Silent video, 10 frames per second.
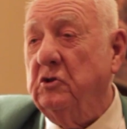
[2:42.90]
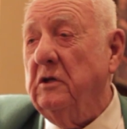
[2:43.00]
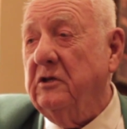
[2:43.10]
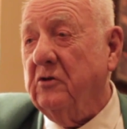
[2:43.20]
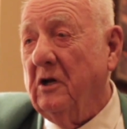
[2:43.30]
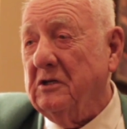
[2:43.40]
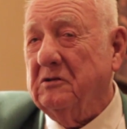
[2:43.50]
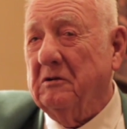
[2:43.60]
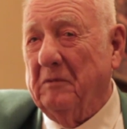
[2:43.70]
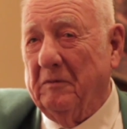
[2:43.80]
Julie Truss
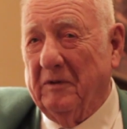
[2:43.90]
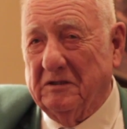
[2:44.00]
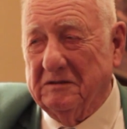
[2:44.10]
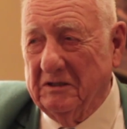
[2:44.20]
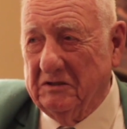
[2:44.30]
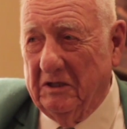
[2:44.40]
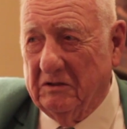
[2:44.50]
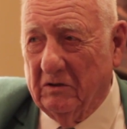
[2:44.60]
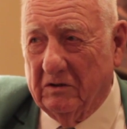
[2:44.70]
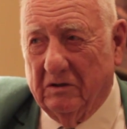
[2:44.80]
took my place. She
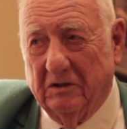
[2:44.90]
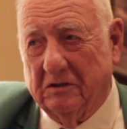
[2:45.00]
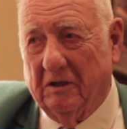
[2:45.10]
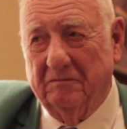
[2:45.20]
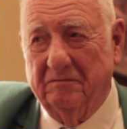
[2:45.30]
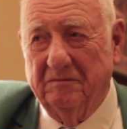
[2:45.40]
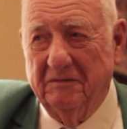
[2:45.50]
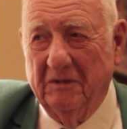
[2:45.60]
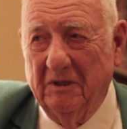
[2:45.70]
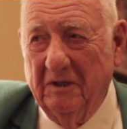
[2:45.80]
did a good job.
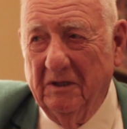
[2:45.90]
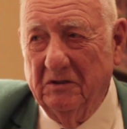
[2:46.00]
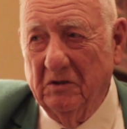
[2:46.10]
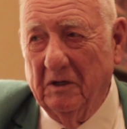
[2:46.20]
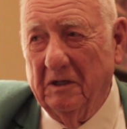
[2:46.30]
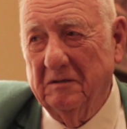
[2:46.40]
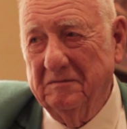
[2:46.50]
Julie.